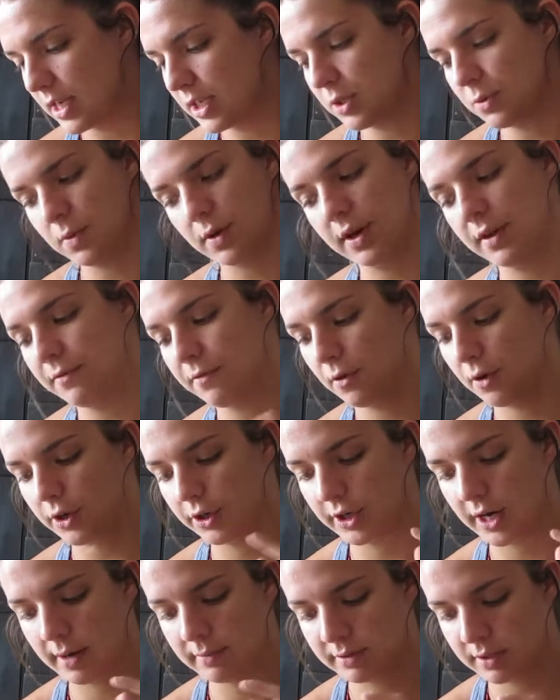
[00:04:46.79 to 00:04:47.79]
and 24
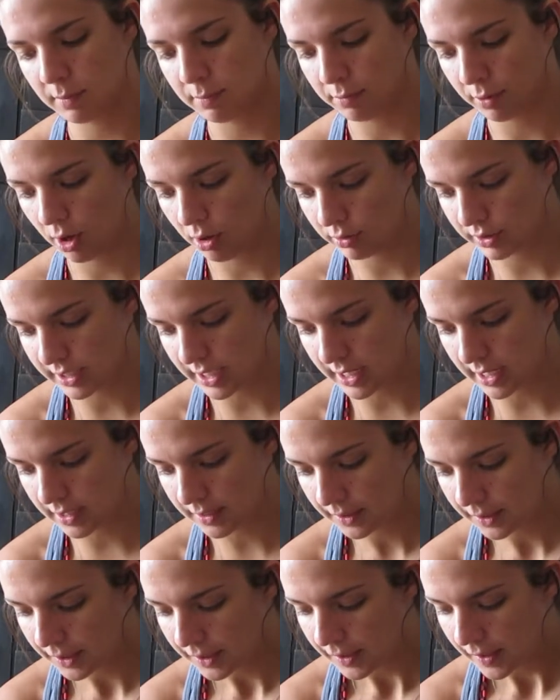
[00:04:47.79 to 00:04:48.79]
grams of
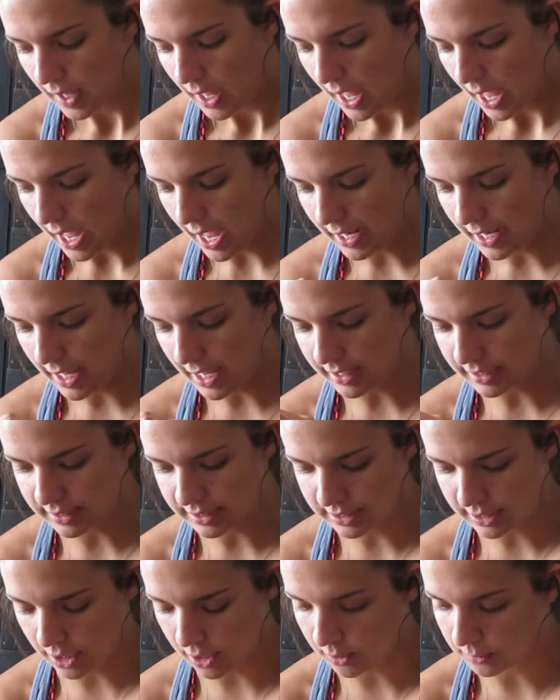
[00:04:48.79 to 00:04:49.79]
protein in it.
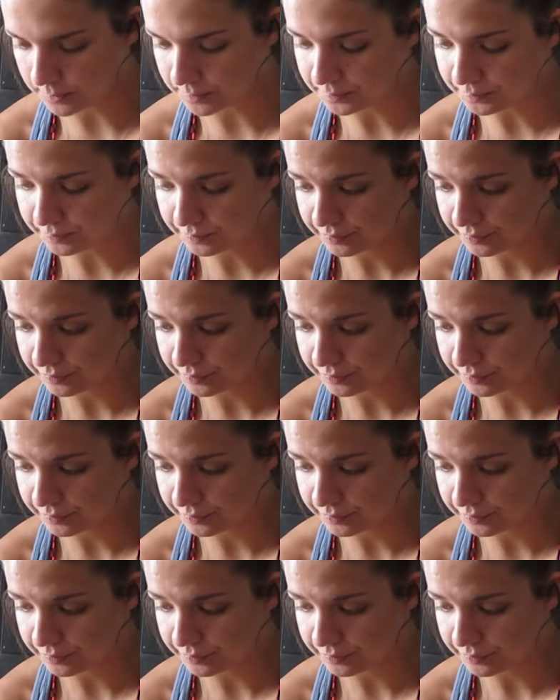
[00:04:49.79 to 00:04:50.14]
So